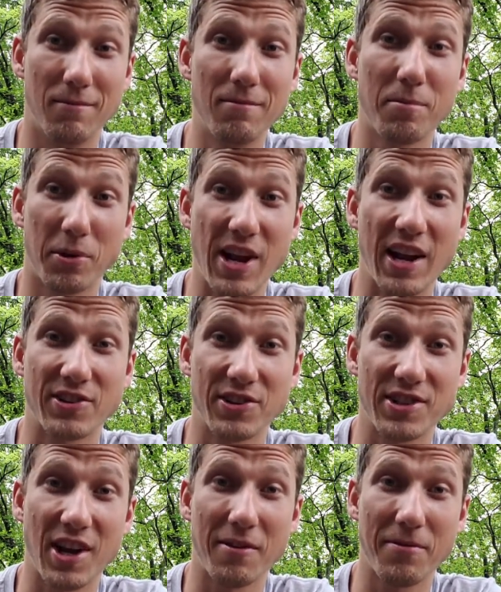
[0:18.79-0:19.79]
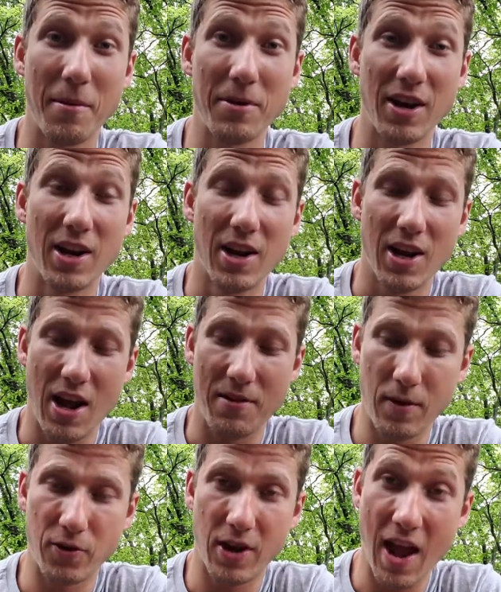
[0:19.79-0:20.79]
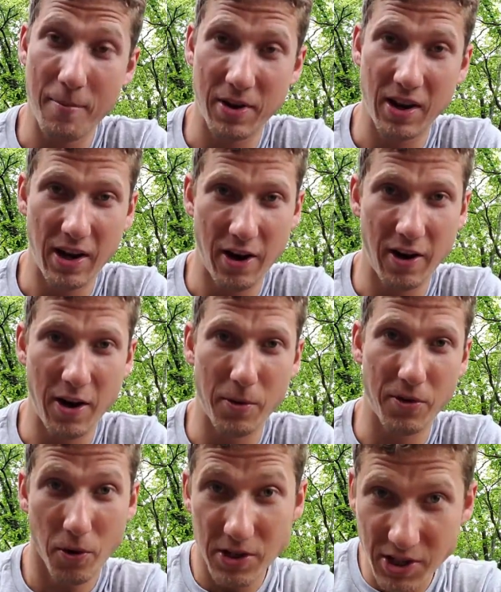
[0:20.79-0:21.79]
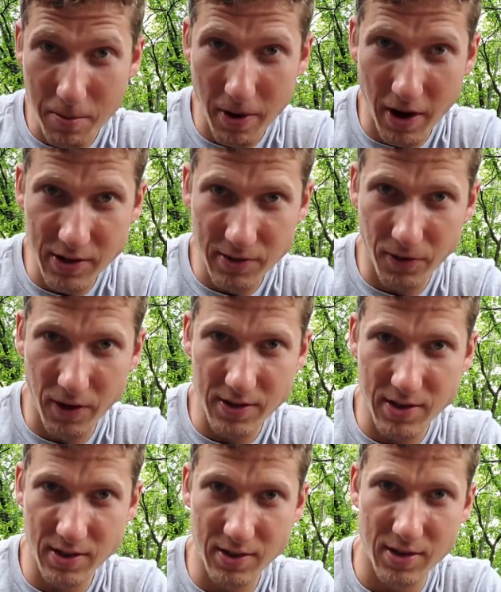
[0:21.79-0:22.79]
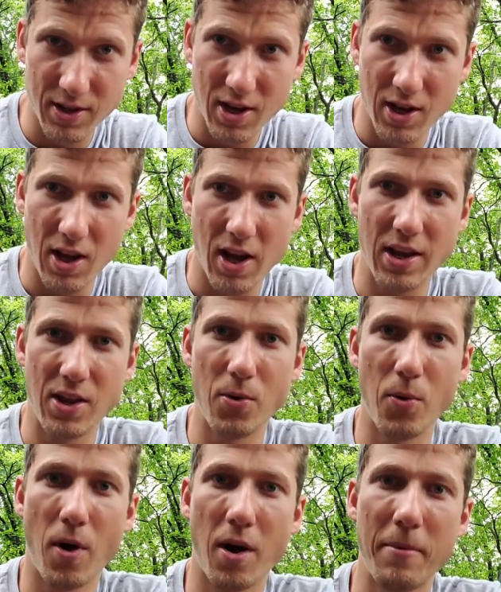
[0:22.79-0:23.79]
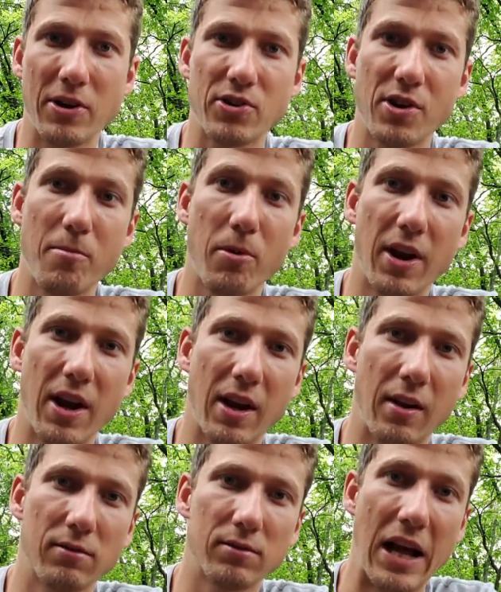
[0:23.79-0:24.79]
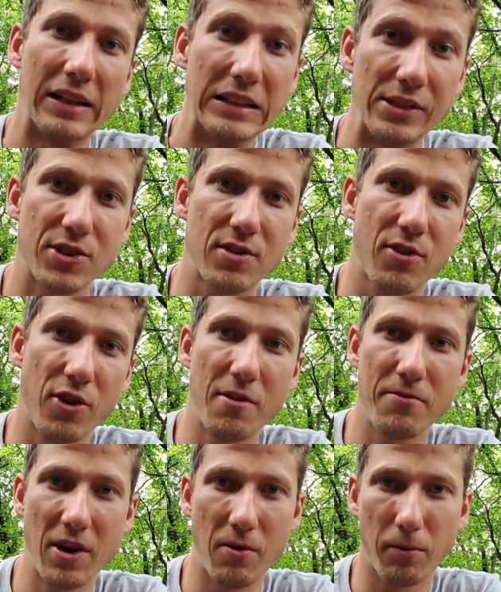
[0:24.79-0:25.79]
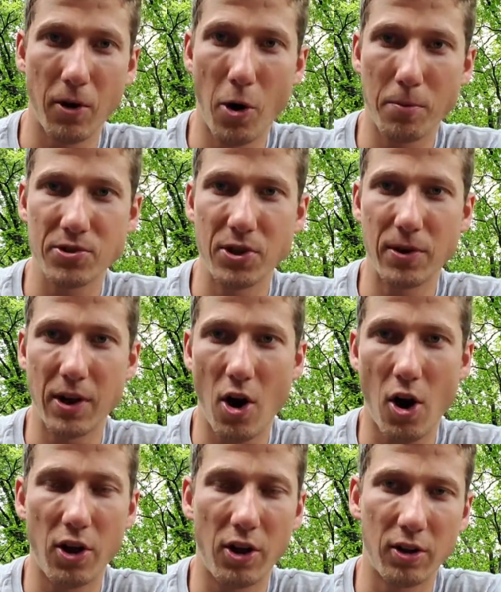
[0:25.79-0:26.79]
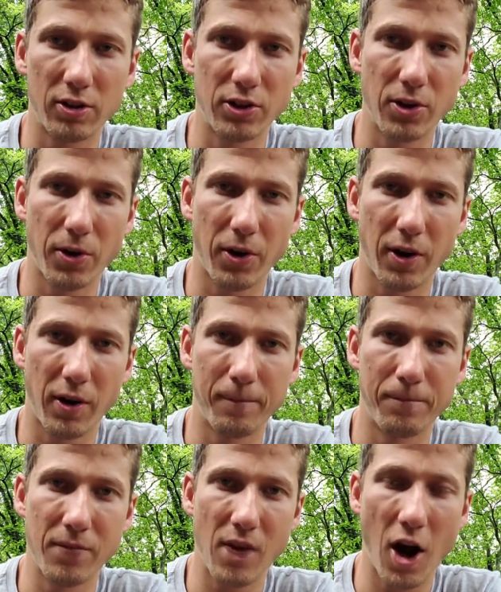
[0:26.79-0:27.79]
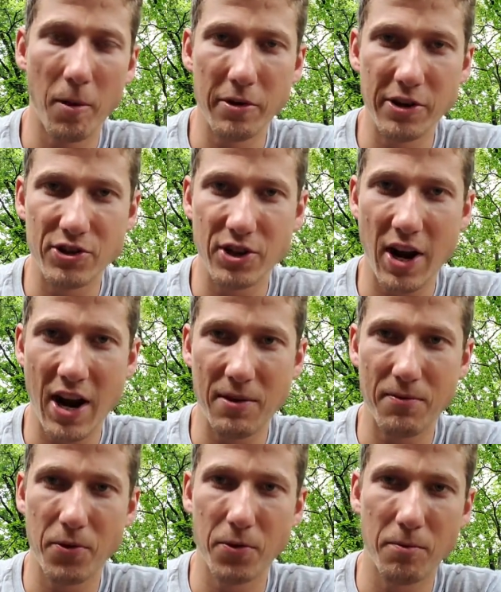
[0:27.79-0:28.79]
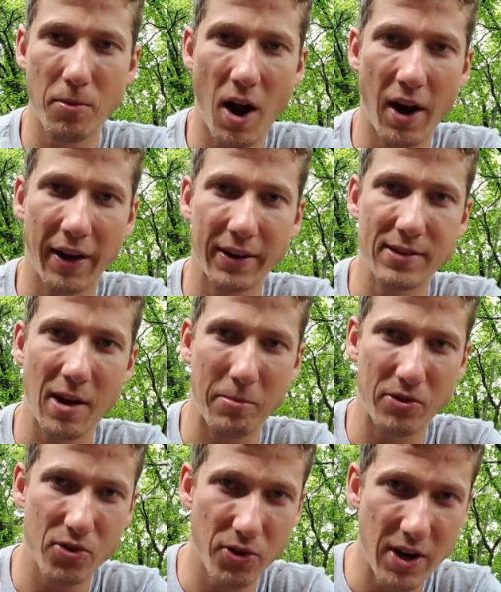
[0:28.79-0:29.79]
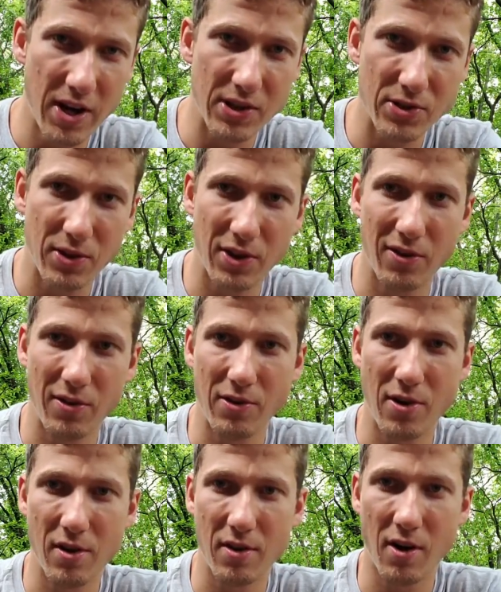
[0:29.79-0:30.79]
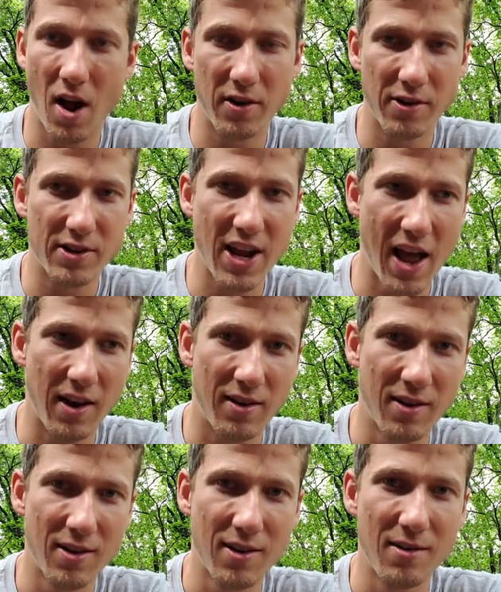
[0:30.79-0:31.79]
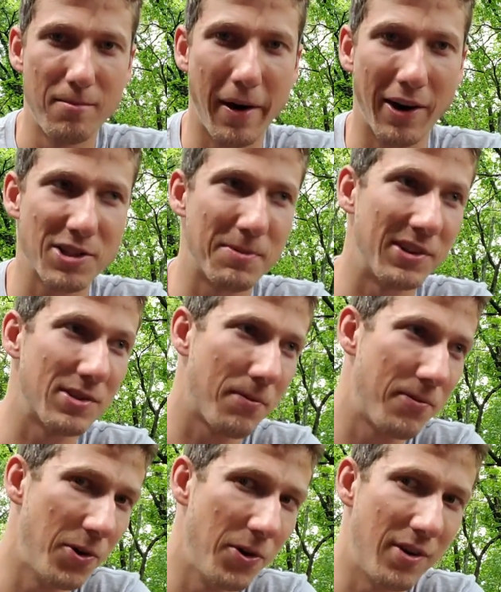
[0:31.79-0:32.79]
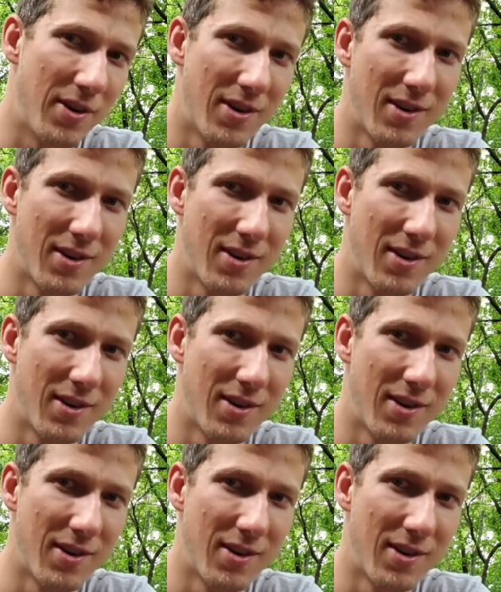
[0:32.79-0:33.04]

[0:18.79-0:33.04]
protect yourself. I mean, if you're camping in an area with grizzly bears, for instance, you want to make sure you bring at least 30 feet of rope so you can haul your garbage and any food products up a tree so that they're not in your tent. Bear smells the food.